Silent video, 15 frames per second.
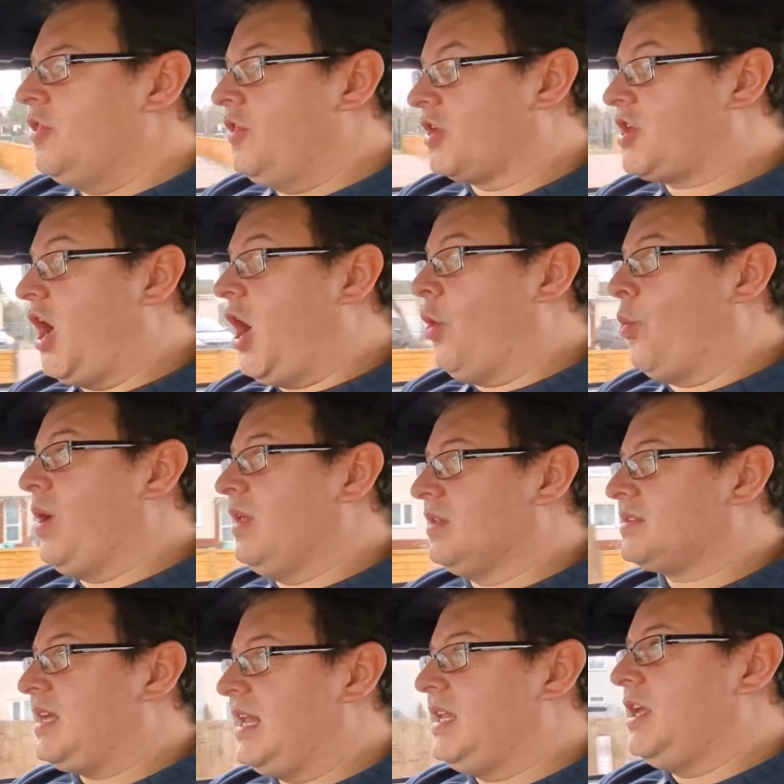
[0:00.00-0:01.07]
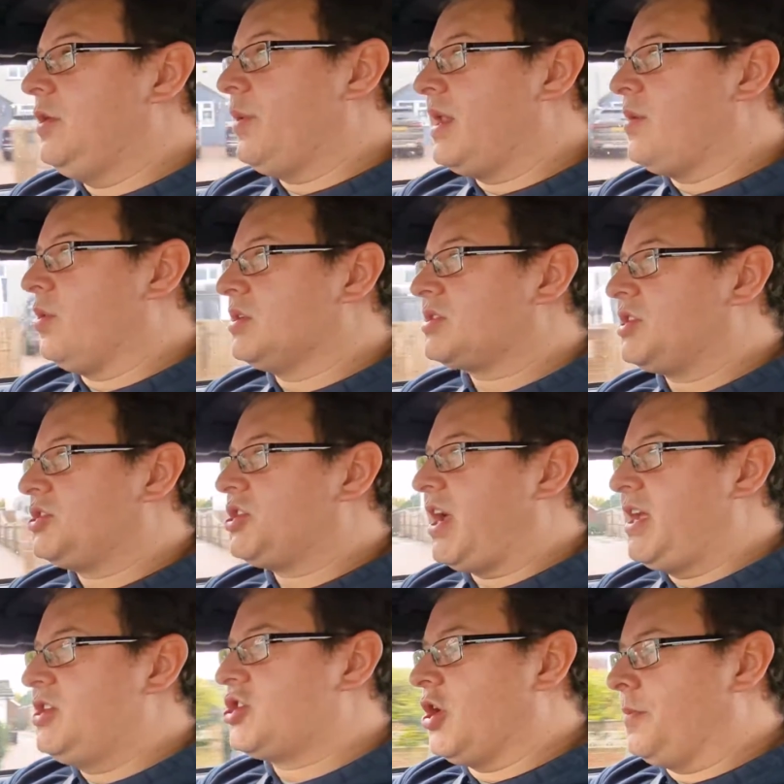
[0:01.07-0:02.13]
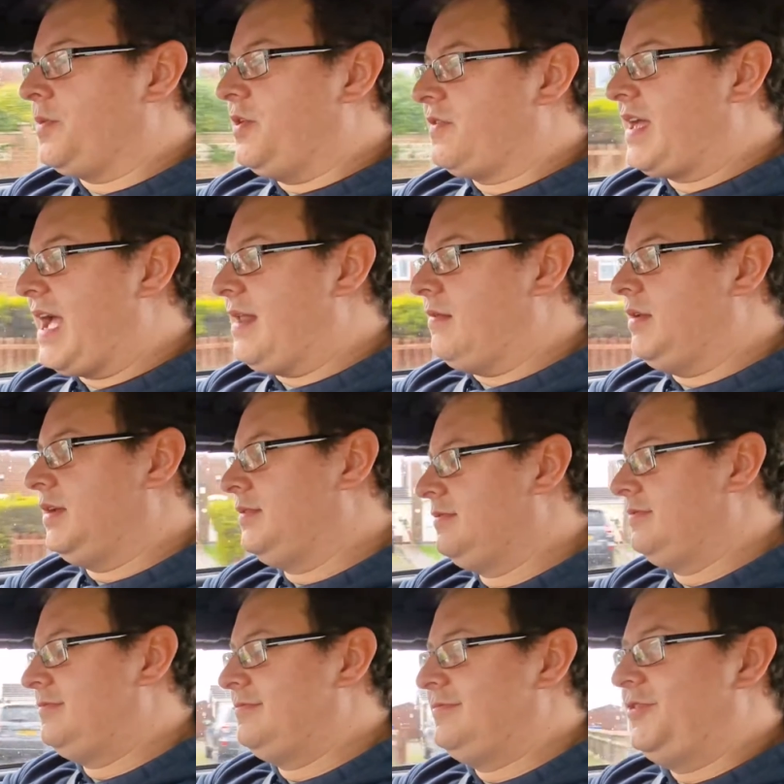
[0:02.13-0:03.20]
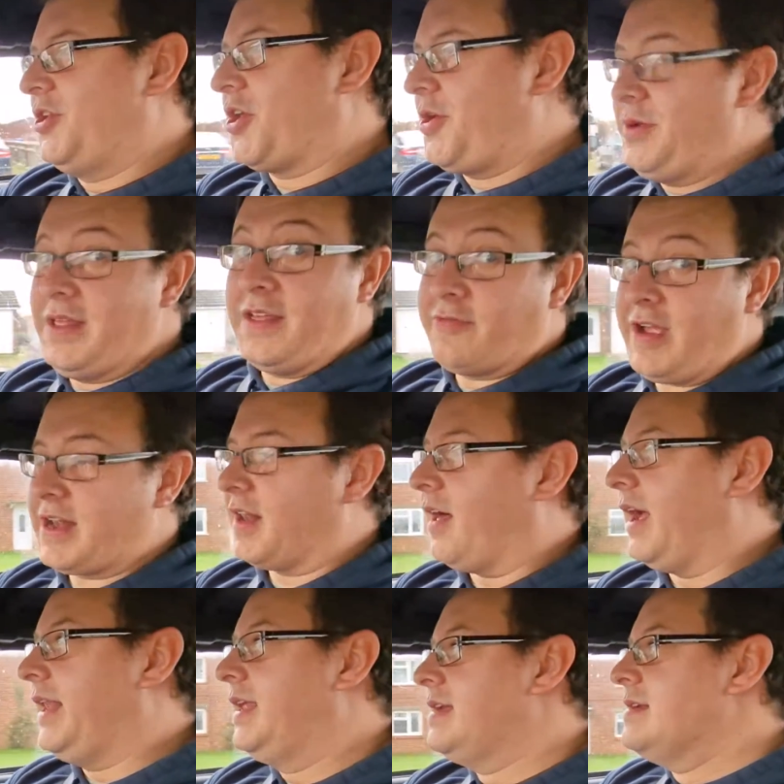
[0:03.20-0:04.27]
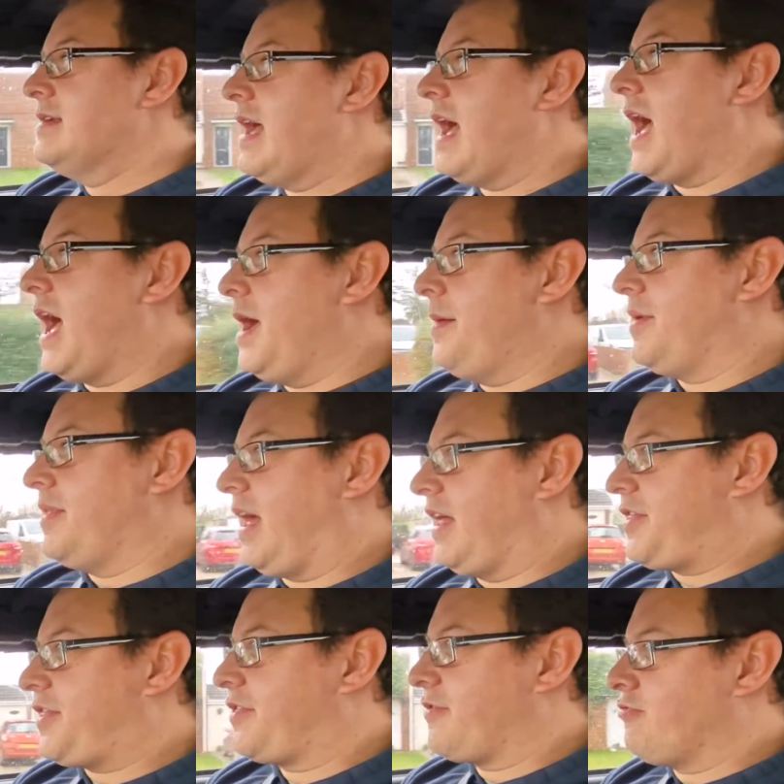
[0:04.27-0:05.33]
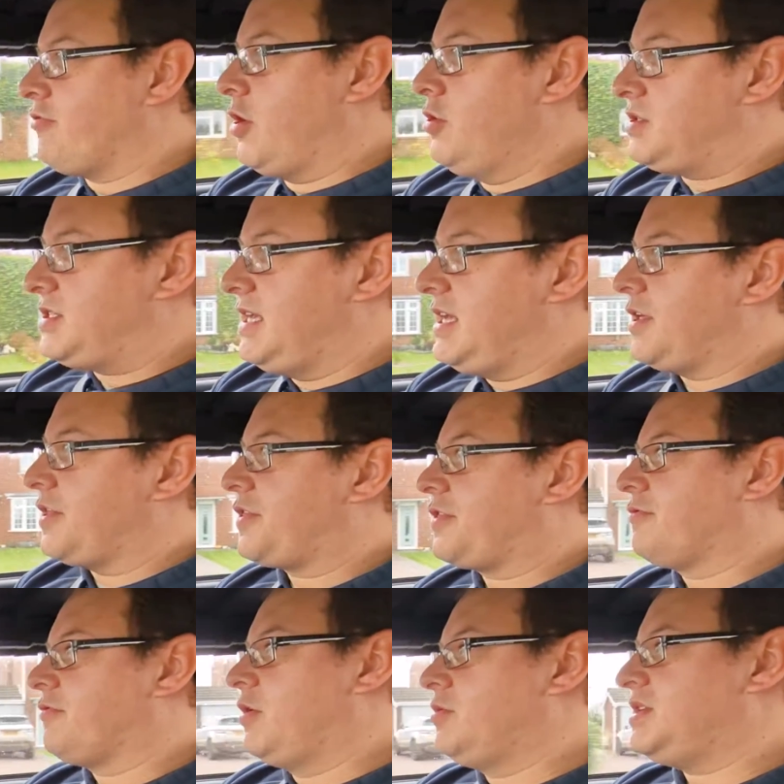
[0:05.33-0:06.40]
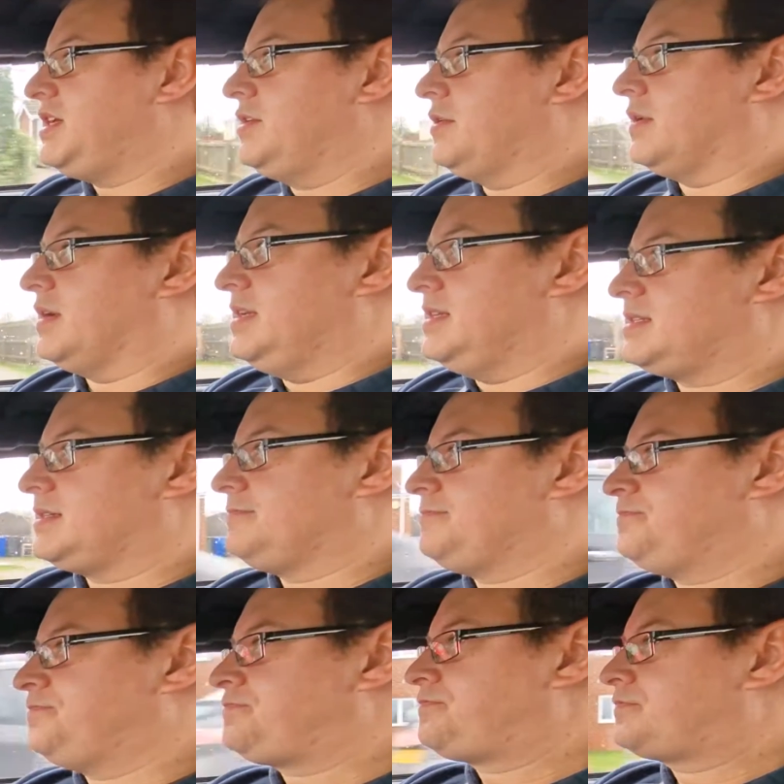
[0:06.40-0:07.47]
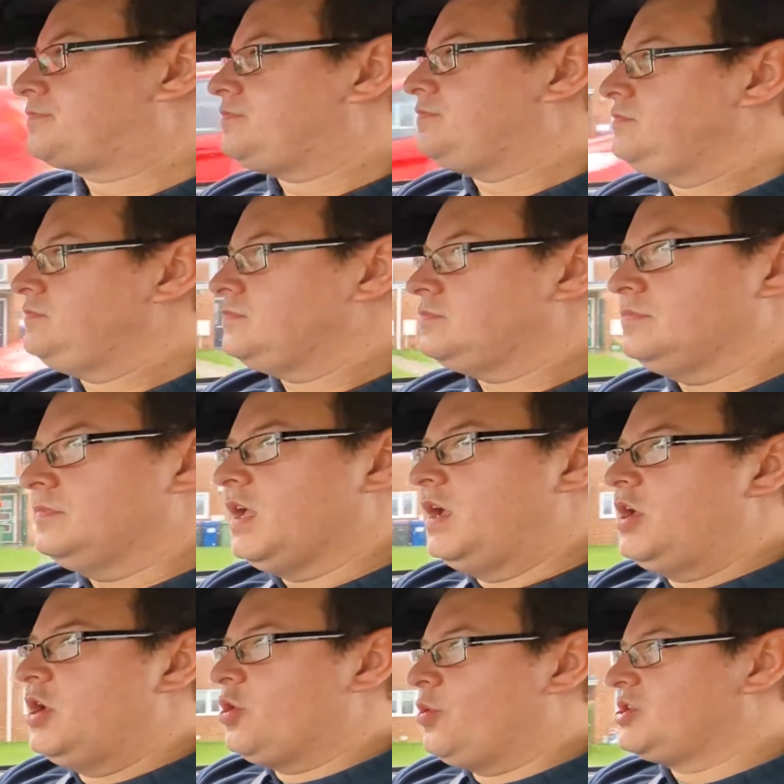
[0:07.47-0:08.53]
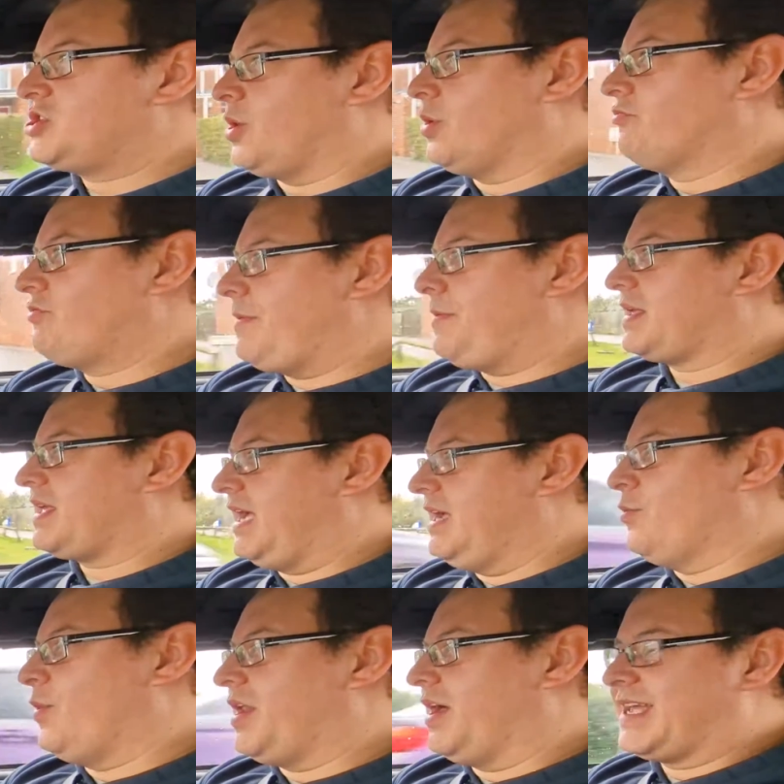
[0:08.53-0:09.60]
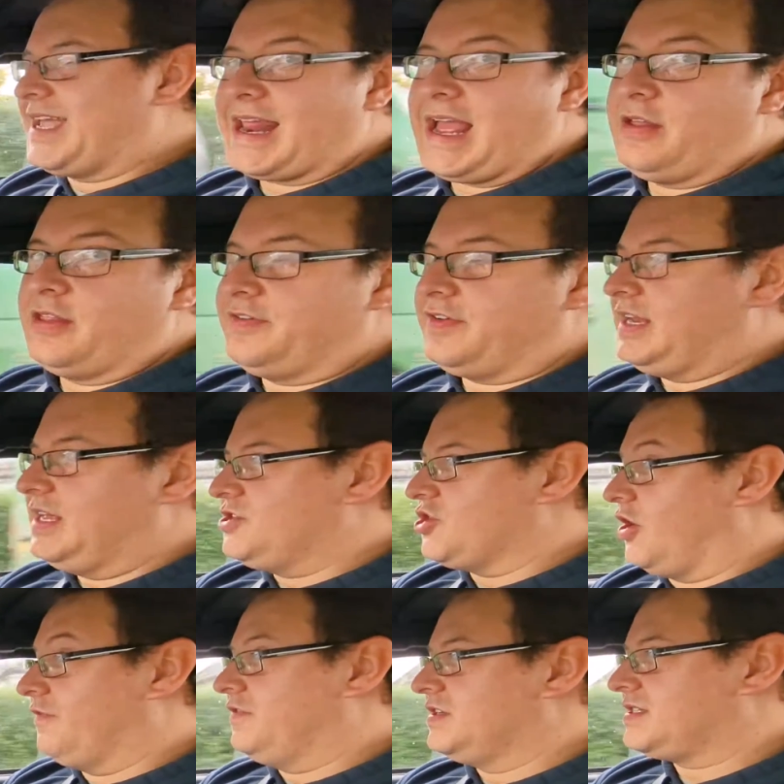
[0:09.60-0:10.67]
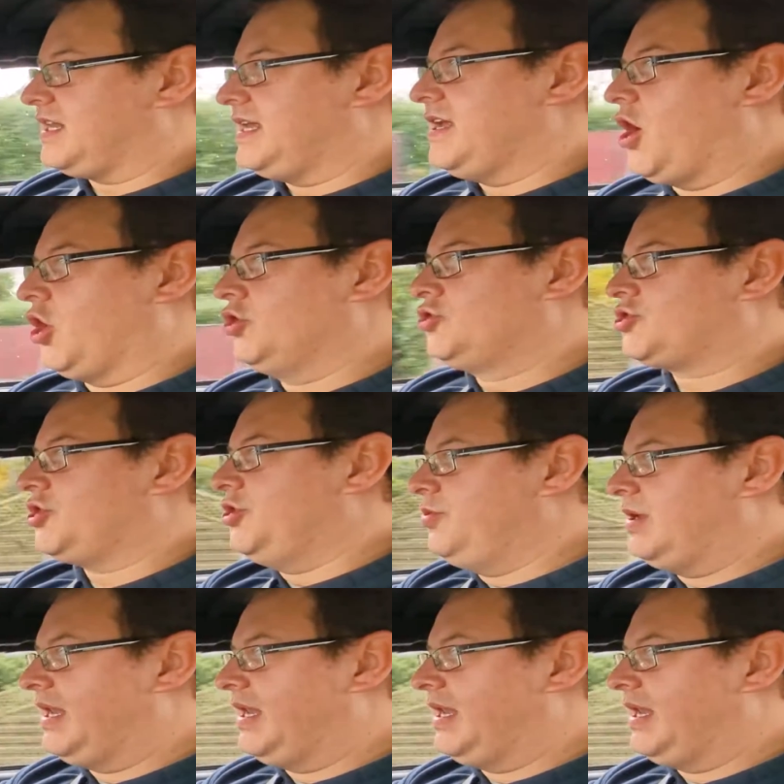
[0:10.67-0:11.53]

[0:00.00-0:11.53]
The car will tell you when it wants to change up. You get not only the red line, but that throaty noise, which I will replicate when I get out of the village, obviously, onto